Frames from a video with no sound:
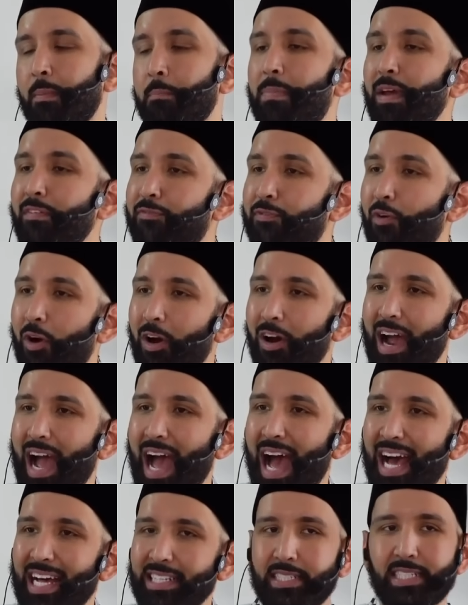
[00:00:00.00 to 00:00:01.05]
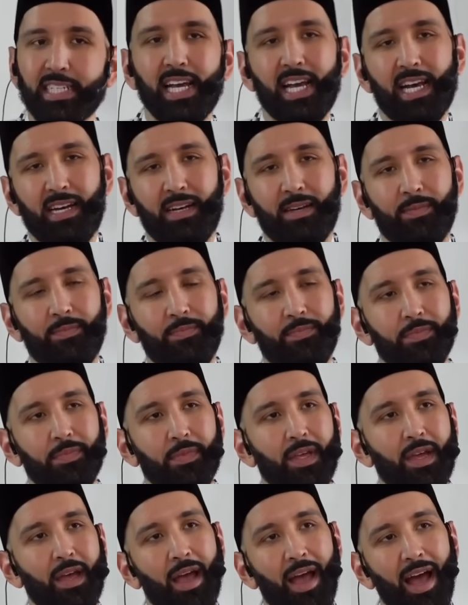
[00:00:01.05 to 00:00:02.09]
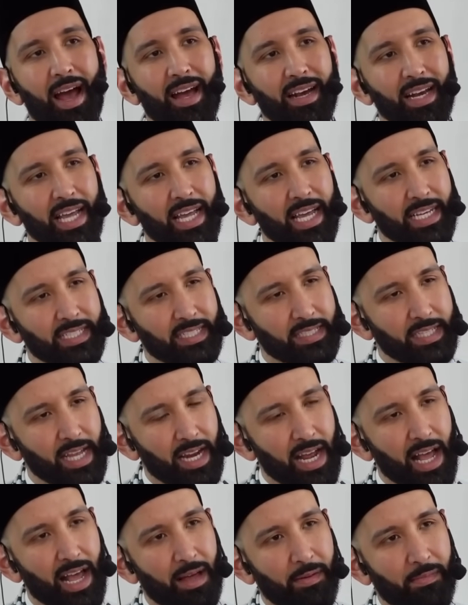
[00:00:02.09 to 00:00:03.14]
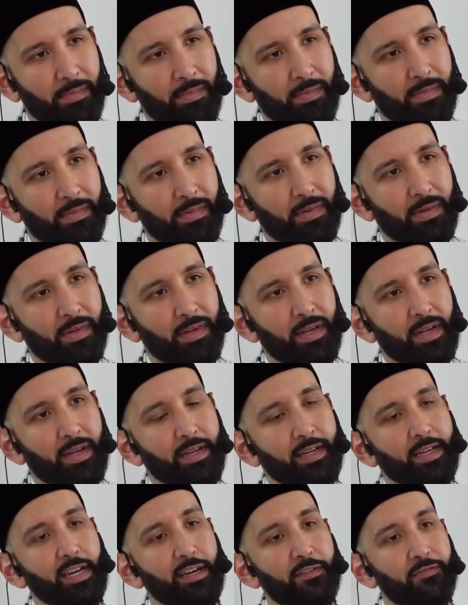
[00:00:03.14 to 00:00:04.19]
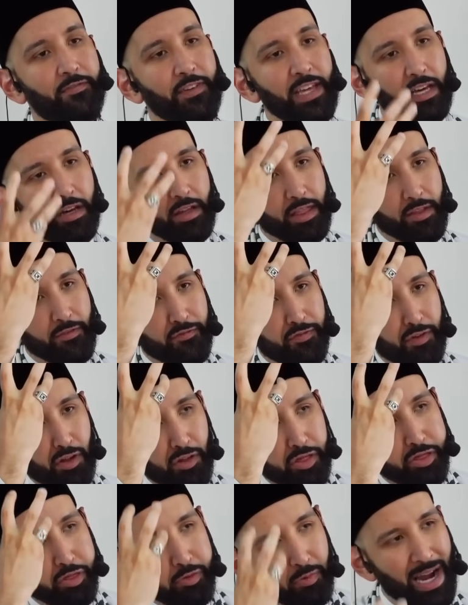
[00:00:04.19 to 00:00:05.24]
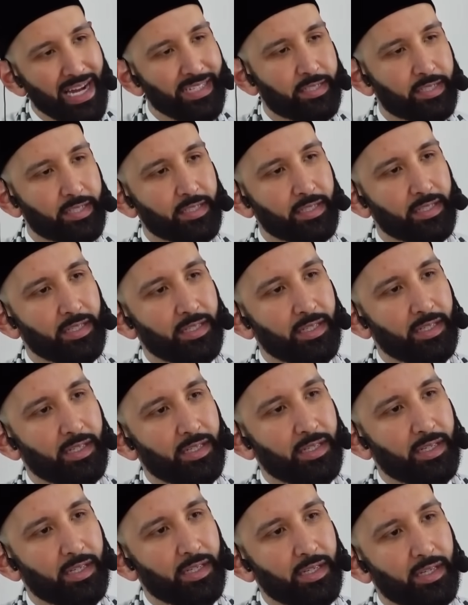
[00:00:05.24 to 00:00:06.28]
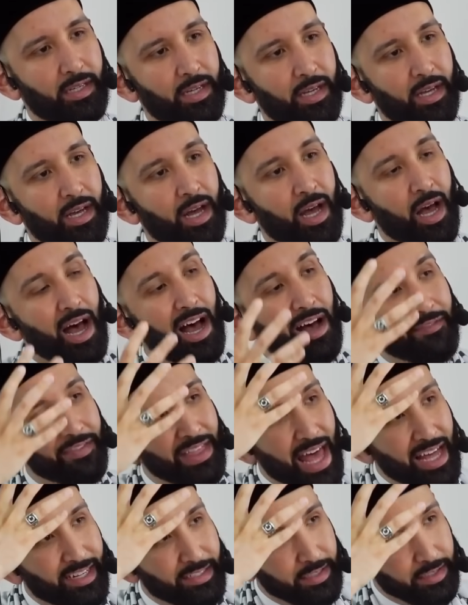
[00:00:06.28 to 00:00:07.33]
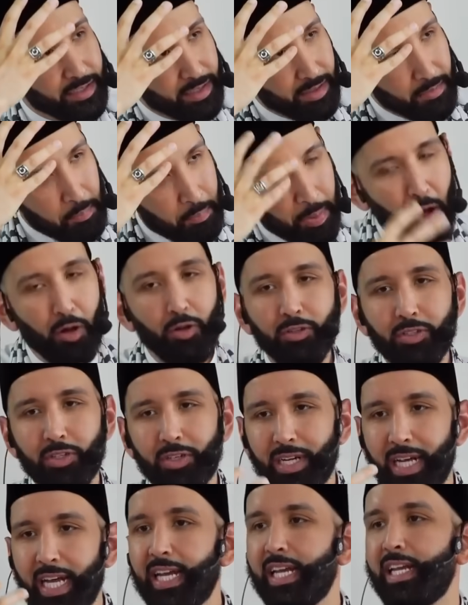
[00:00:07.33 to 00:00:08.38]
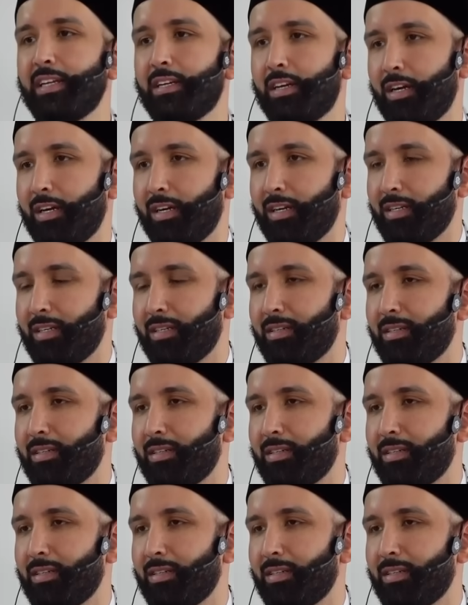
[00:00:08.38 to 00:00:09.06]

Before Asiya alayha salam could feel the full thrust of that boulder hitting her.